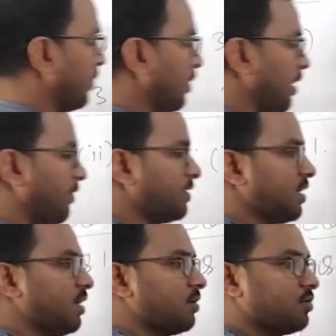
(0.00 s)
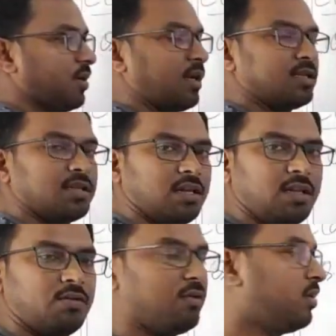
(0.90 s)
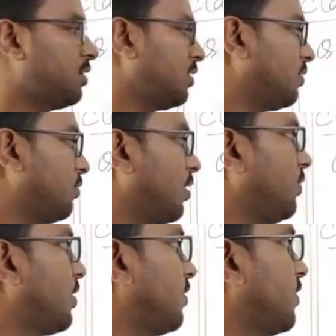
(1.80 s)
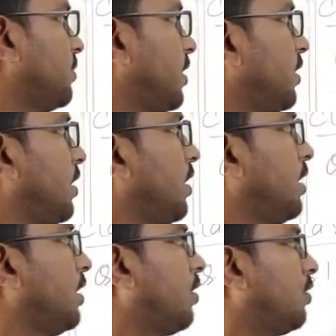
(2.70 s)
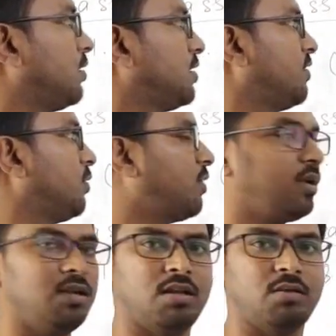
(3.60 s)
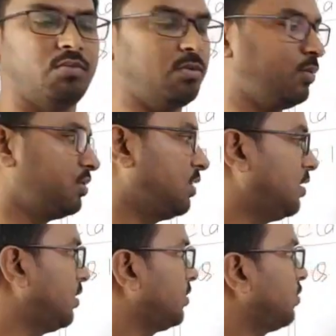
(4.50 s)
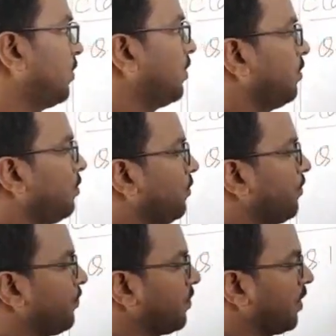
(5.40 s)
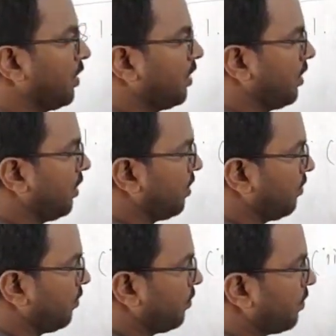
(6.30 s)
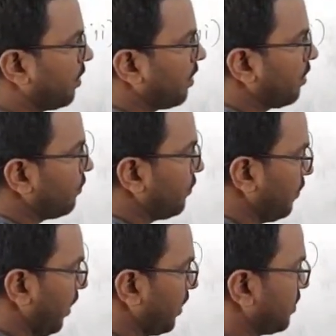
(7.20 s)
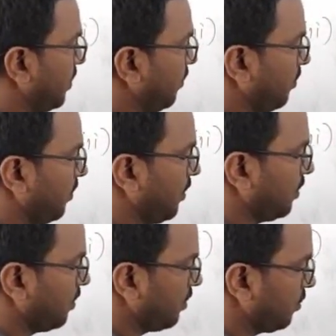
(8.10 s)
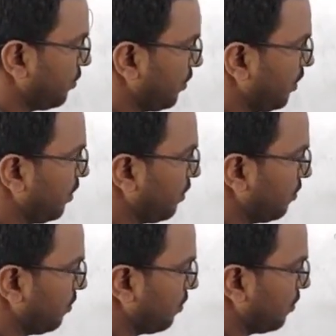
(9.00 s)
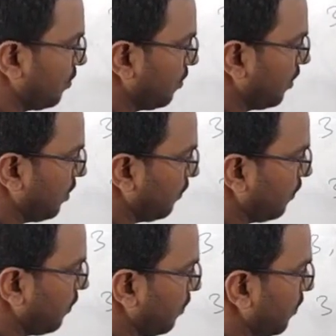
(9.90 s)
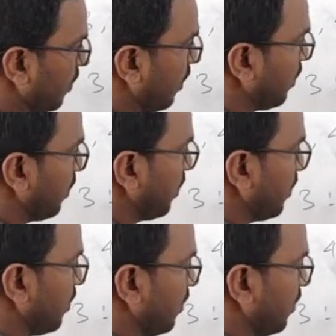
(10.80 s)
left hand side equals to right hand side, then we'll be confirmed that all these values are in proportion. So what I'll do, product of extreme mean 3 into 24 and here